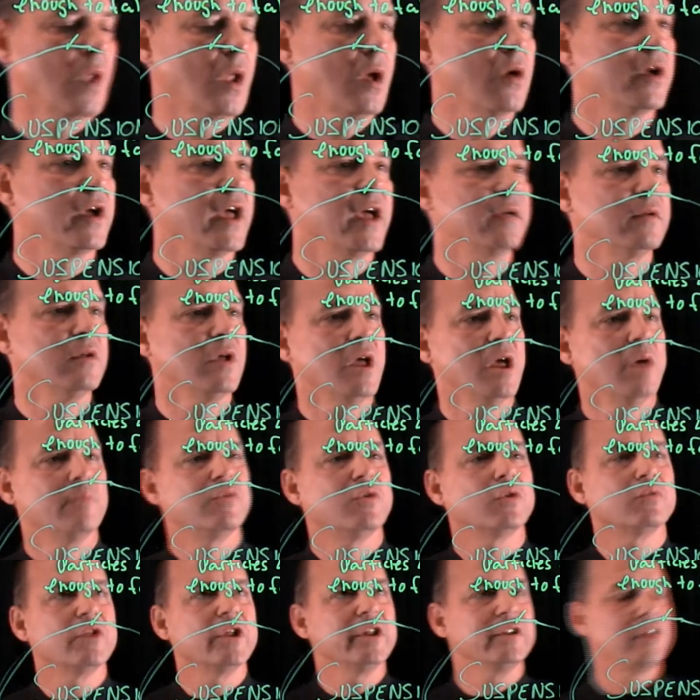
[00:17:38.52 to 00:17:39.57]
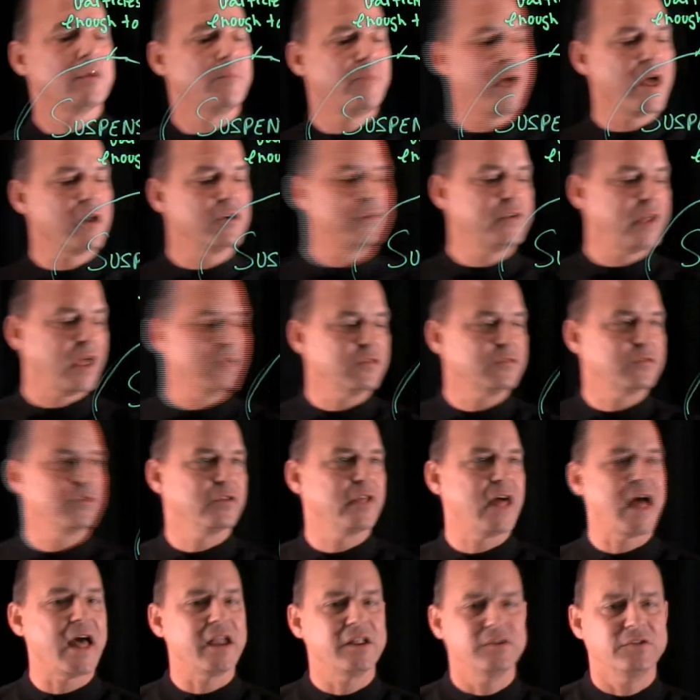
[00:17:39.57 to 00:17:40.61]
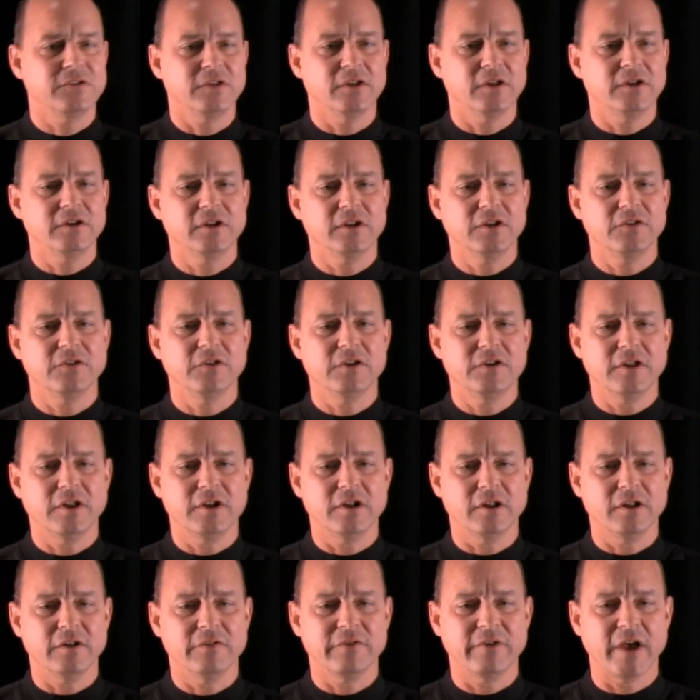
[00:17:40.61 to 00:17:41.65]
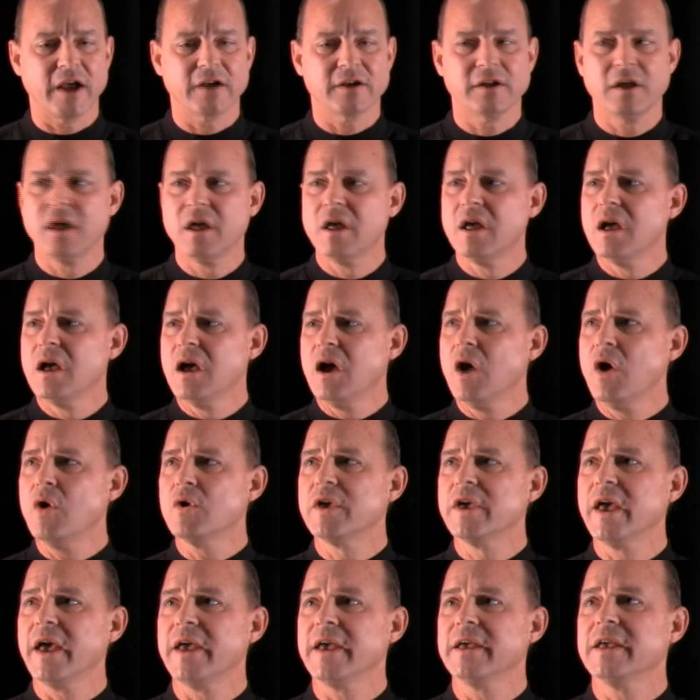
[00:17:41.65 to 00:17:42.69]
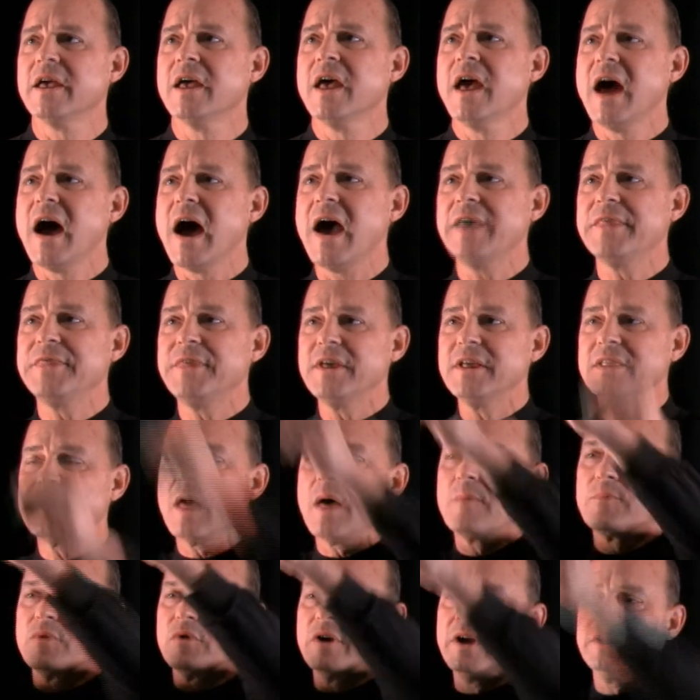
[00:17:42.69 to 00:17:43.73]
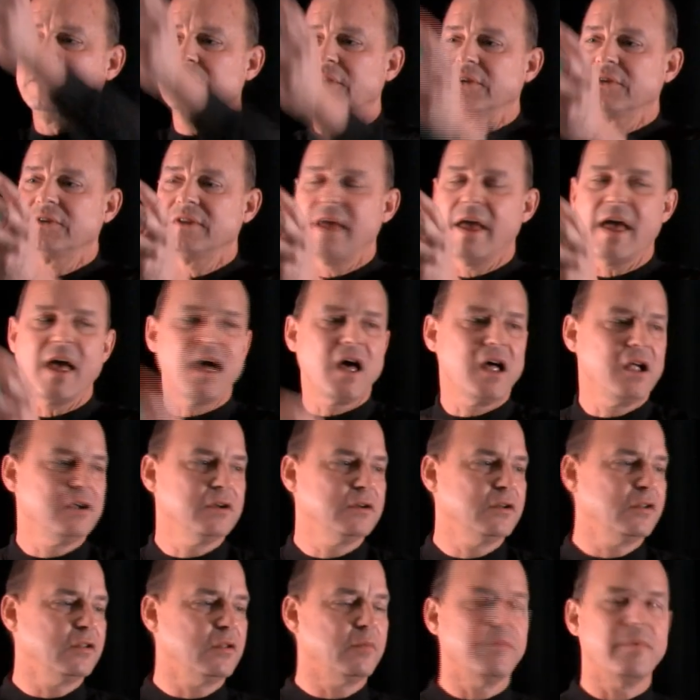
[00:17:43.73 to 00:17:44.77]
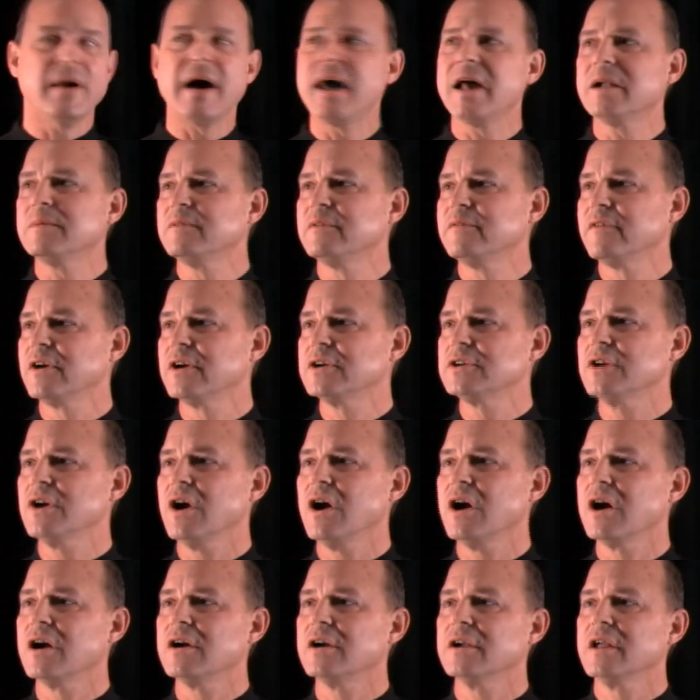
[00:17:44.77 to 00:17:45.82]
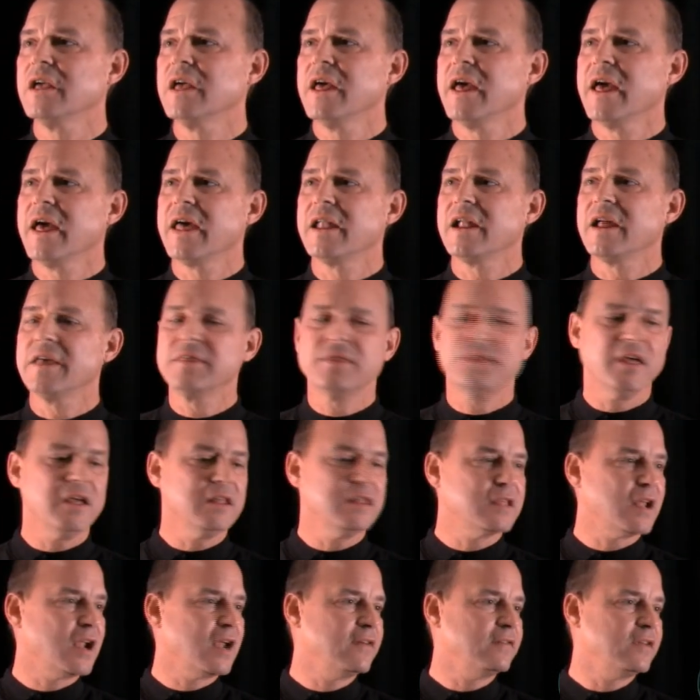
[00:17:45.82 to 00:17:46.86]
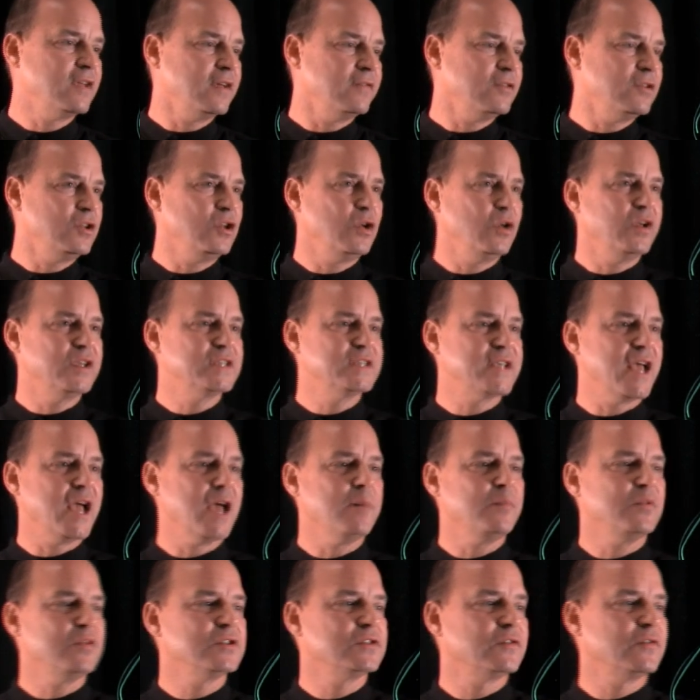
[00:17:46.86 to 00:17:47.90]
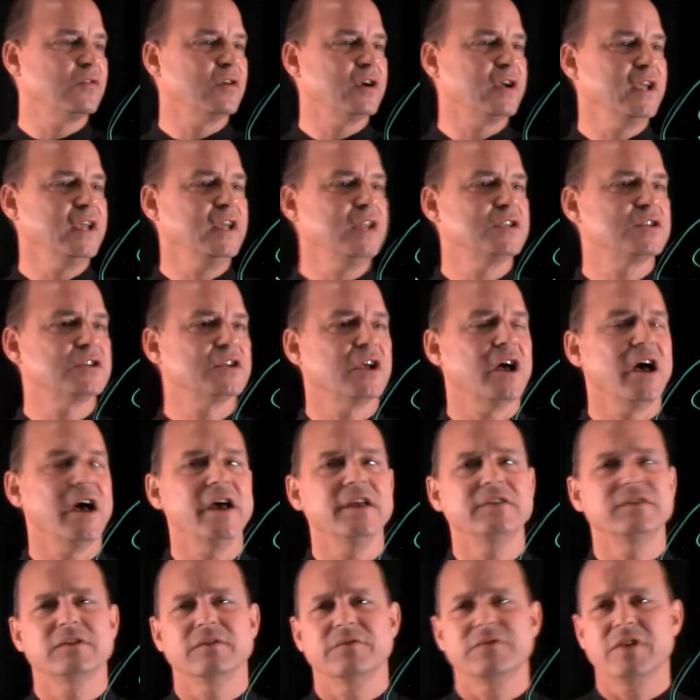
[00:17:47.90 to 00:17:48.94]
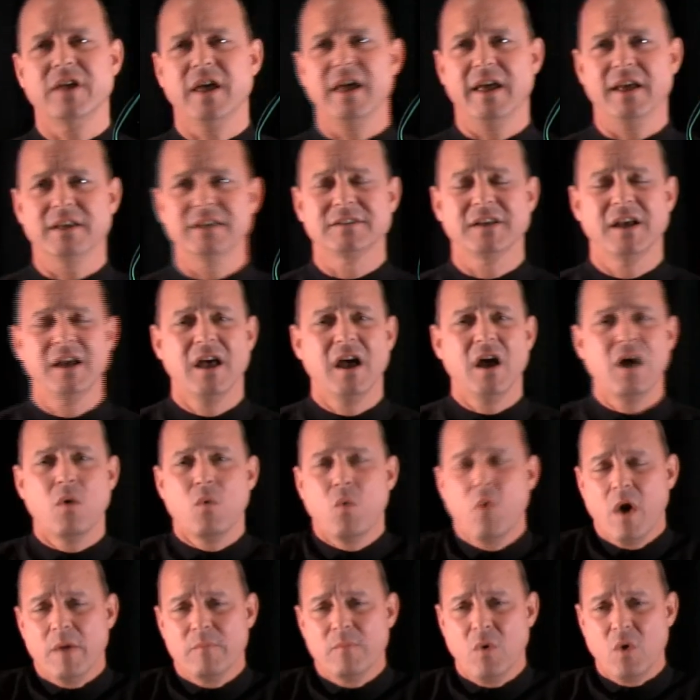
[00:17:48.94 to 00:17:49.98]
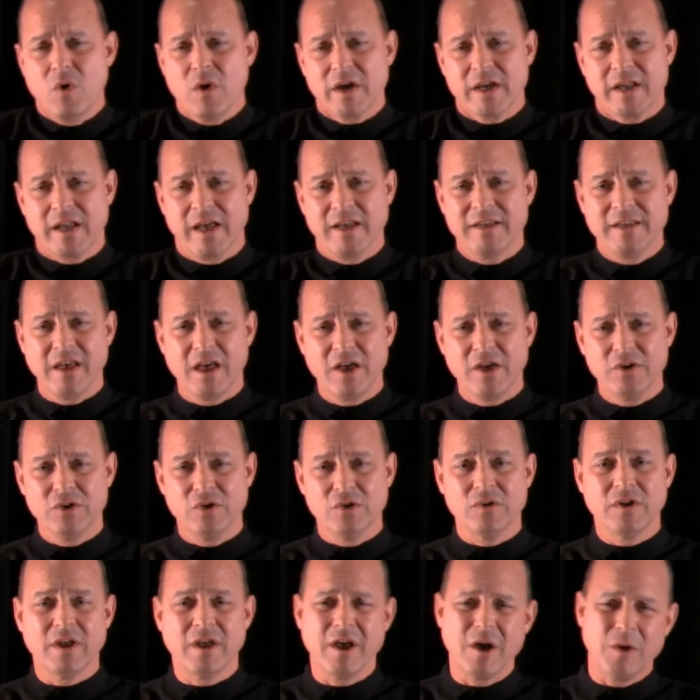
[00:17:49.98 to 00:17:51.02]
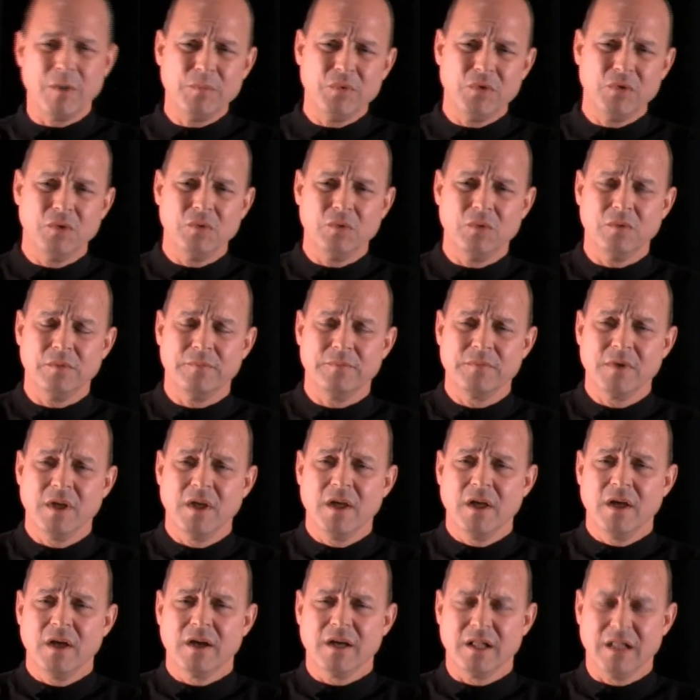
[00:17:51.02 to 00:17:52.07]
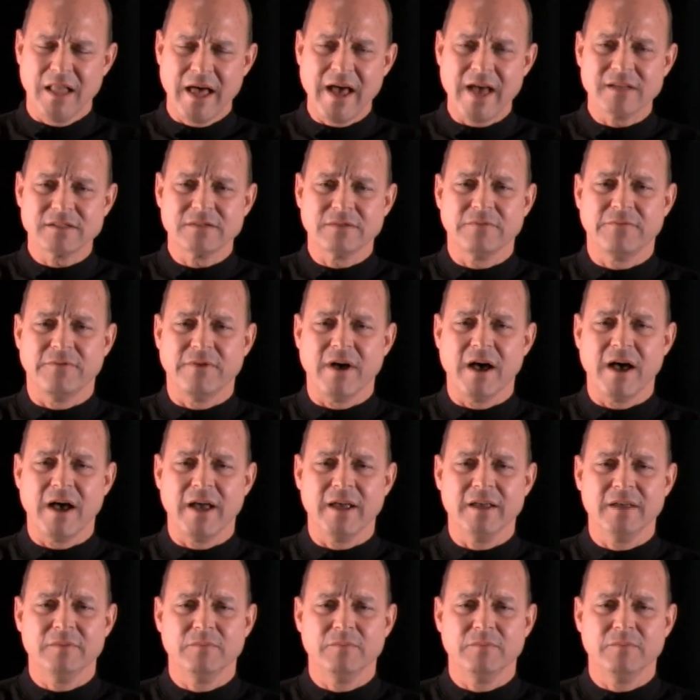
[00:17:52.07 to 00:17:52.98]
Okay, but really the better test for that is the Tyndall effect. Okay, I think that brings us down to the bottom of our chart, and I think that I've given you examples for each kinds of things. What more can I tell you to help you classify